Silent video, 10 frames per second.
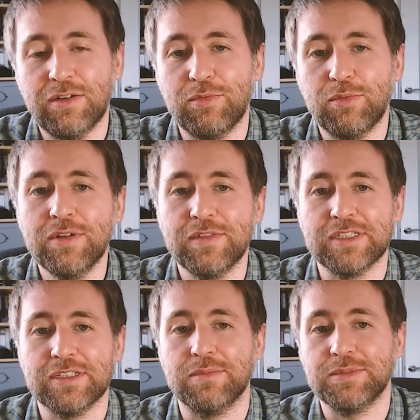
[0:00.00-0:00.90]
of one of
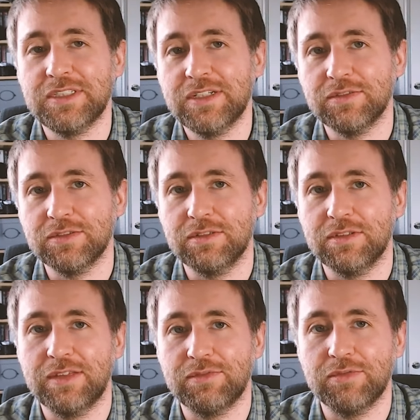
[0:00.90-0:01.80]
these arms is different to
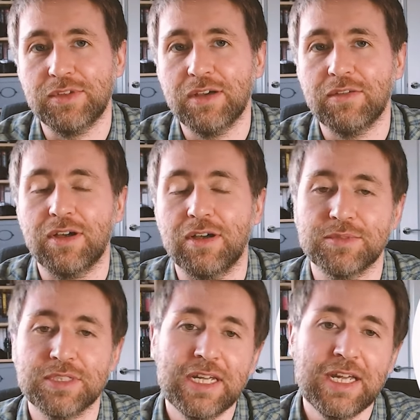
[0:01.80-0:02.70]
the length of the other
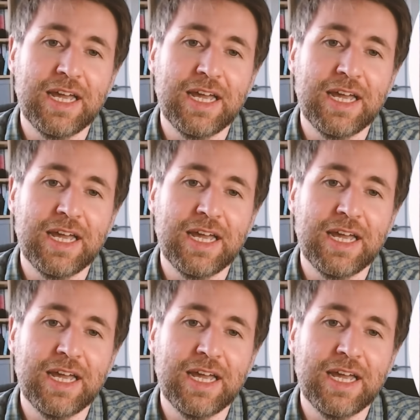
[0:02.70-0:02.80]
arms.